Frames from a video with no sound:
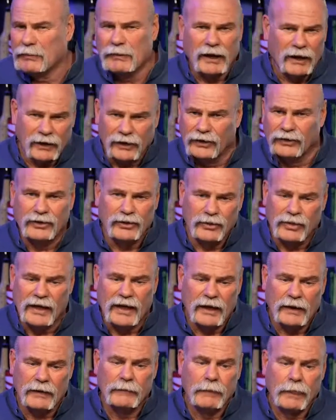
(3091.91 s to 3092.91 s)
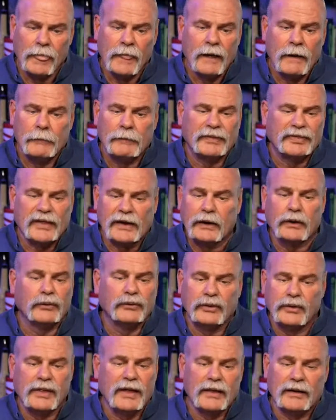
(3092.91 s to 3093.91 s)
I'm not going to do that. But they
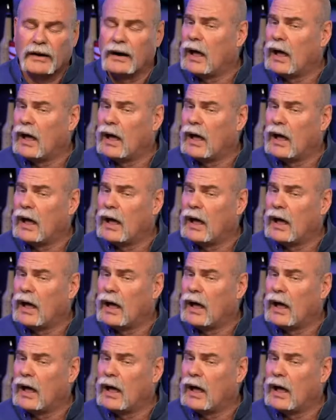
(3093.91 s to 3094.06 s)
don't do that.